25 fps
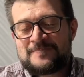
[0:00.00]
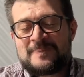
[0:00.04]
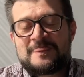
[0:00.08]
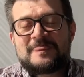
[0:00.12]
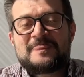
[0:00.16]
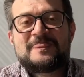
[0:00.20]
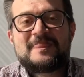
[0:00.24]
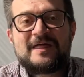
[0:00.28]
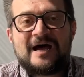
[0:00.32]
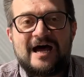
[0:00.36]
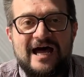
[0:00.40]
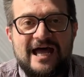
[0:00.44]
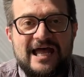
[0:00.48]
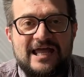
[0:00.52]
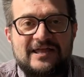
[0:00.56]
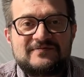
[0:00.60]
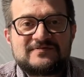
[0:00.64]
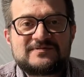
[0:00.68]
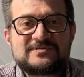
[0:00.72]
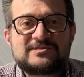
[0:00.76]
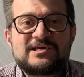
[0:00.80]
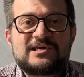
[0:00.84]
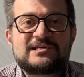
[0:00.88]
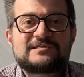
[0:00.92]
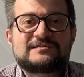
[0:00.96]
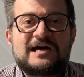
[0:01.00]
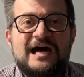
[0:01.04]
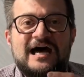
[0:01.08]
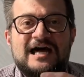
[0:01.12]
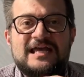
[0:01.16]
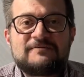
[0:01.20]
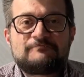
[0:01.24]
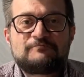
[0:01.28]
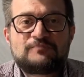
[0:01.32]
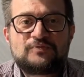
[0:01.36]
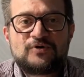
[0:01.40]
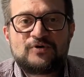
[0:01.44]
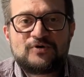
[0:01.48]
knives that
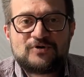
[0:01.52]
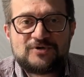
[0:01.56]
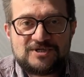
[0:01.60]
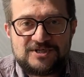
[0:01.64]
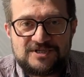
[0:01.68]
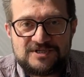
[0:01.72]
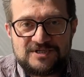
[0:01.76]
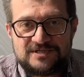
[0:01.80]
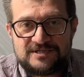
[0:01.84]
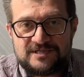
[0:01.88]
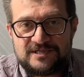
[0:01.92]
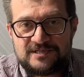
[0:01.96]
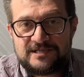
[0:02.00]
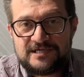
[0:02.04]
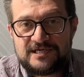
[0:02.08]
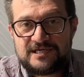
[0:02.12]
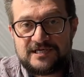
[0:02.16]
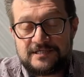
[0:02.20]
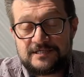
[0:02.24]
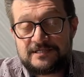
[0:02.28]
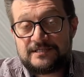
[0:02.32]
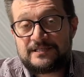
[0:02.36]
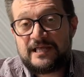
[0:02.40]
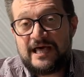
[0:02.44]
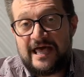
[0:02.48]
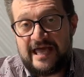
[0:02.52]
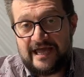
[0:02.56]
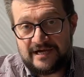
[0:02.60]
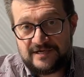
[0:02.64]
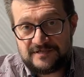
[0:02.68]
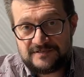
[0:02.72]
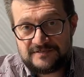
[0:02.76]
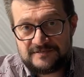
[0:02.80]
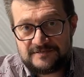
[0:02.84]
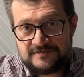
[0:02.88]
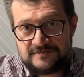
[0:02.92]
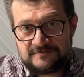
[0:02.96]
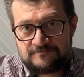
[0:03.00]
I personally
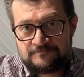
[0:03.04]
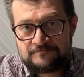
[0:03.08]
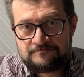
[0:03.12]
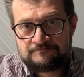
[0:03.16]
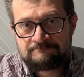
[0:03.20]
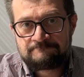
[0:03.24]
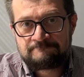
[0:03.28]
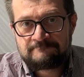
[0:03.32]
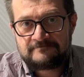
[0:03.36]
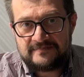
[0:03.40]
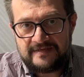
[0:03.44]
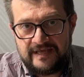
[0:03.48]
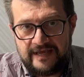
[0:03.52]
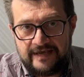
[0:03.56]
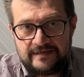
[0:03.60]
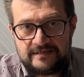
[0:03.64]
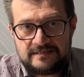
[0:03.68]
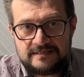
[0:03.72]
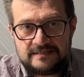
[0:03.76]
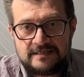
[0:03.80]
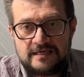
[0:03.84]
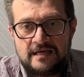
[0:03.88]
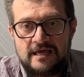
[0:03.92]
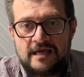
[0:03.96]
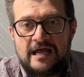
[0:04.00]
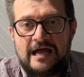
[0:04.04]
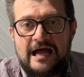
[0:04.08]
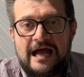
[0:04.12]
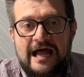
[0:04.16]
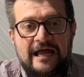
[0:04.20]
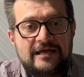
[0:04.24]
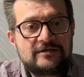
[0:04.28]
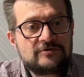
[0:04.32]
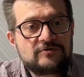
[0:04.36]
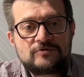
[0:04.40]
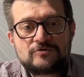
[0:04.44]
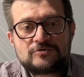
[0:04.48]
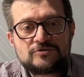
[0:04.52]
collect. Yes?
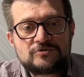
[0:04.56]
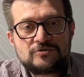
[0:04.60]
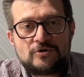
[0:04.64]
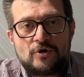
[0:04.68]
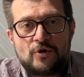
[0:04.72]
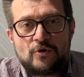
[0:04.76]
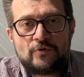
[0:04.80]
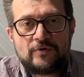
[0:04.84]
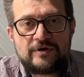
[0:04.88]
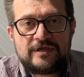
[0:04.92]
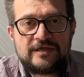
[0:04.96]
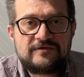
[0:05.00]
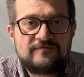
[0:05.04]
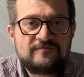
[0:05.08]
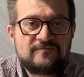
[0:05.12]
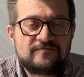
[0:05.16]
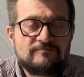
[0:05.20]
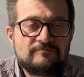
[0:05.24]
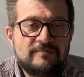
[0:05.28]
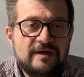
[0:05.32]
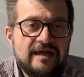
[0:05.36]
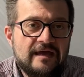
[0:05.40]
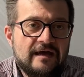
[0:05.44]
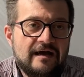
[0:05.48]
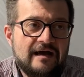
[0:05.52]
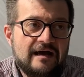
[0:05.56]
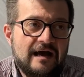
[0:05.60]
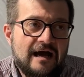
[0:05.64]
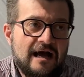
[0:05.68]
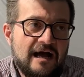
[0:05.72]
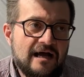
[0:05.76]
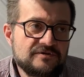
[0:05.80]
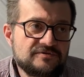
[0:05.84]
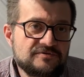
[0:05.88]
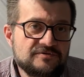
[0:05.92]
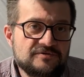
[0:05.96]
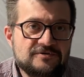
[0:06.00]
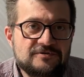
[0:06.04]
I do not know if
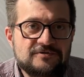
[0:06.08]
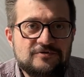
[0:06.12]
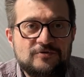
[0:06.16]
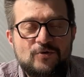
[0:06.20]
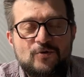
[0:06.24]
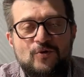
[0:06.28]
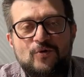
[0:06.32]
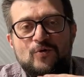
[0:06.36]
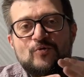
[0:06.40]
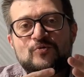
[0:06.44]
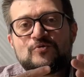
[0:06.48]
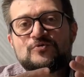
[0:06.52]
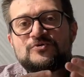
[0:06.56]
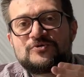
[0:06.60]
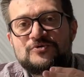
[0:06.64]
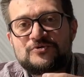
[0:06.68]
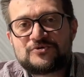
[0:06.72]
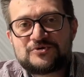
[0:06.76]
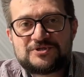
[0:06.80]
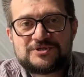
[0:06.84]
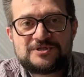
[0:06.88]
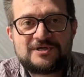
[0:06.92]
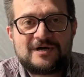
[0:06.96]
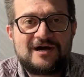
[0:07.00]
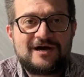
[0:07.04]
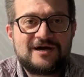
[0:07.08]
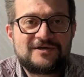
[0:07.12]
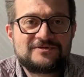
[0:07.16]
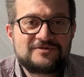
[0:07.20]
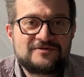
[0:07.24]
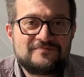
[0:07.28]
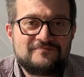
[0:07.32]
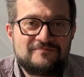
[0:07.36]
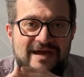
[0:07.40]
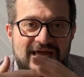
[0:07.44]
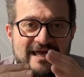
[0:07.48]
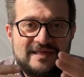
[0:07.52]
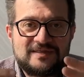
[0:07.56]
other owners, other
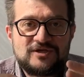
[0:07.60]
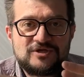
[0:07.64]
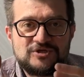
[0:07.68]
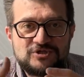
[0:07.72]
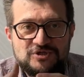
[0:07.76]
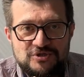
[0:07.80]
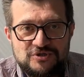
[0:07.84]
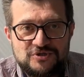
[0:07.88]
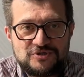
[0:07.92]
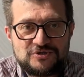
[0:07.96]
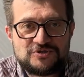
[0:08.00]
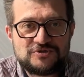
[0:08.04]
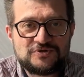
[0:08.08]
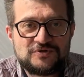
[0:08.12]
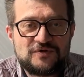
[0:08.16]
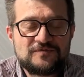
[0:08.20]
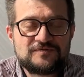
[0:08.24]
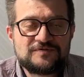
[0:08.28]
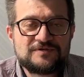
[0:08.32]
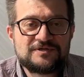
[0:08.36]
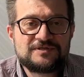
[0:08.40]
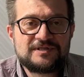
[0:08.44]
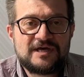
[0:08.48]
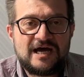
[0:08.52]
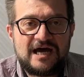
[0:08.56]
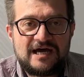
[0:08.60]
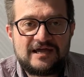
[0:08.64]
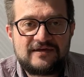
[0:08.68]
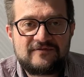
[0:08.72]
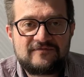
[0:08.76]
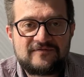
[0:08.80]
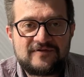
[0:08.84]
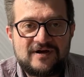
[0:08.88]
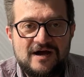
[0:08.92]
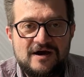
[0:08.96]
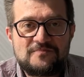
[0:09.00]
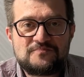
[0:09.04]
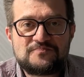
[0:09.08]
managers of the
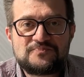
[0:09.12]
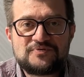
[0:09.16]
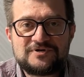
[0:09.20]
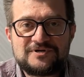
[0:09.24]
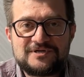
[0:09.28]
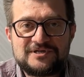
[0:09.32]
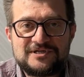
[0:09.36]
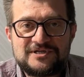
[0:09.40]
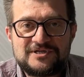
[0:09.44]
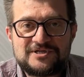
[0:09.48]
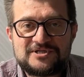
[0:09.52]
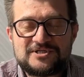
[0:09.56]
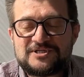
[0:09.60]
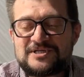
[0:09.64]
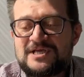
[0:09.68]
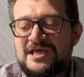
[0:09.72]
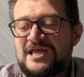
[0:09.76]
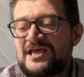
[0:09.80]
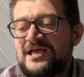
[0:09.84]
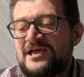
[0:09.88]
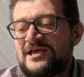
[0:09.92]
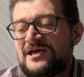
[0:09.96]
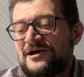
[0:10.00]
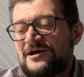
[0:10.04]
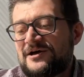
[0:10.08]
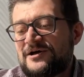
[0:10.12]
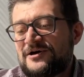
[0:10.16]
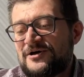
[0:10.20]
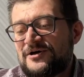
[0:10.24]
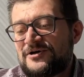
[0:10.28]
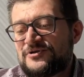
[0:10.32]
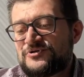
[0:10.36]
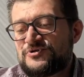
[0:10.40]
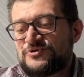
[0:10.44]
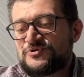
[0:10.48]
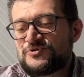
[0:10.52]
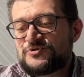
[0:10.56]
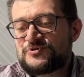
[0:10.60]
knife companies
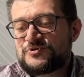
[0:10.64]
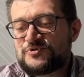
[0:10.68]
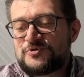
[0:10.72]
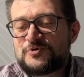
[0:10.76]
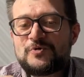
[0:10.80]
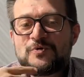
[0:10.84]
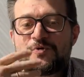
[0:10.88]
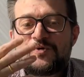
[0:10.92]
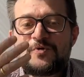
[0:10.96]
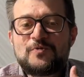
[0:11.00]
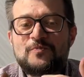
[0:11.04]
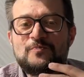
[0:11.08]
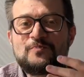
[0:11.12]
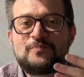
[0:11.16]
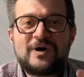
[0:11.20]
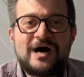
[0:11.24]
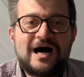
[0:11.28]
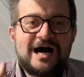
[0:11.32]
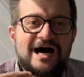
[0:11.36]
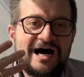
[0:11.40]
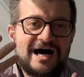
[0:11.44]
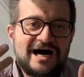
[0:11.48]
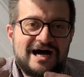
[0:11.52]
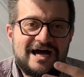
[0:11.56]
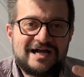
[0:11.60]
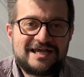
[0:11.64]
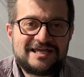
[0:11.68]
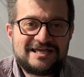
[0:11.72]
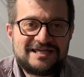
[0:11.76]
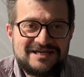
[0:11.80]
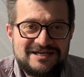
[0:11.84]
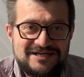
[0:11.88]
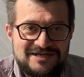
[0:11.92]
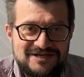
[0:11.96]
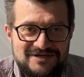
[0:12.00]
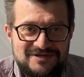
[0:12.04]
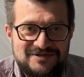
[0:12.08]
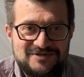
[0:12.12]
uh, do buy
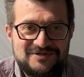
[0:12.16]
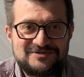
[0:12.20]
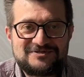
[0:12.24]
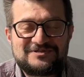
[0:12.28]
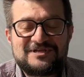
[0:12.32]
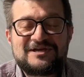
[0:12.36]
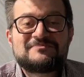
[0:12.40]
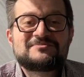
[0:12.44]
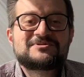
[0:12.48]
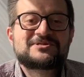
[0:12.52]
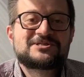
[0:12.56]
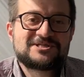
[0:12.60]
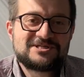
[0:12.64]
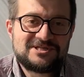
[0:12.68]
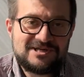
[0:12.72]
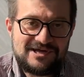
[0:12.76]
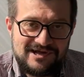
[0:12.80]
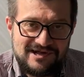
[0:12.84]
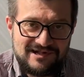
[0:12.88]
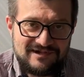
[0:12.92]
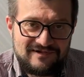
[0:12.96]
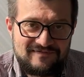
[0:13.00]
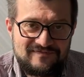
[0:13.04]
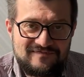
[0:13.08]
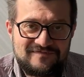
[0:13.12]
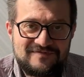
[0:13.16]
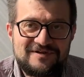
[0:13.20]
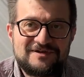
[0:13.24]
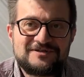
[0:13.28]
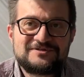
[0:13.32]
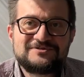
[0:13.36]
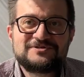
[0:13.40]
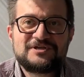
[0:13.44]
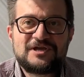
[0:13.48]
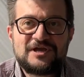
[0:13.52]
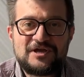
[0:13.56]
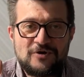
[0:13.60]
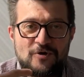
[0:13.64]
themselves
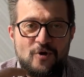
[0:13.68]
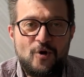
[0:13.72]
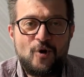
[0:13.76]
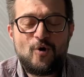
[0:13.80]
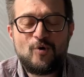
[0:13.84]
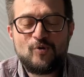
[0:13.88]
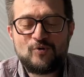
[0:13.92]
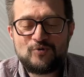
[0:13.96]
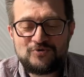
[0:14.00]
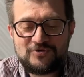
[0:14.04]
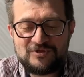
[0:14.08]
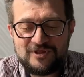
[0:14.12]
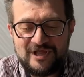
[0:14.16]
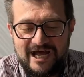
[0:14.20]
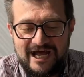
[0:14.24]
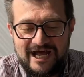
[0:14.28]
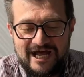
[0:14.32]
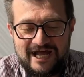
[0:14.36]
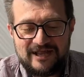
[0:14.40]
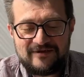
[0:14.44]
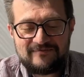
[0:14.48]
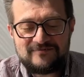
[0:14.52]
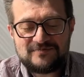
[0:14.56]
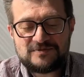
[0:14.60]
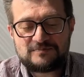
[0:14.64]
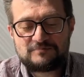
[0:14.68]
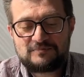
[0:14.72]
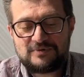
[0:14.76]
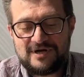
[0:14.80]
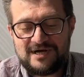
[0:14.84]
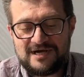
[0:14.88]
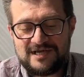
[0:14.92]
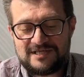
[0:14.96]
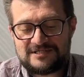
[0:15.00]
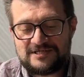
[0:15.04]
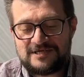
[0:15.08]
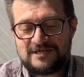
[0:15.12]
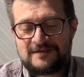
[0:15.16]
their own knives,
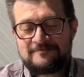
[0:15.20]
but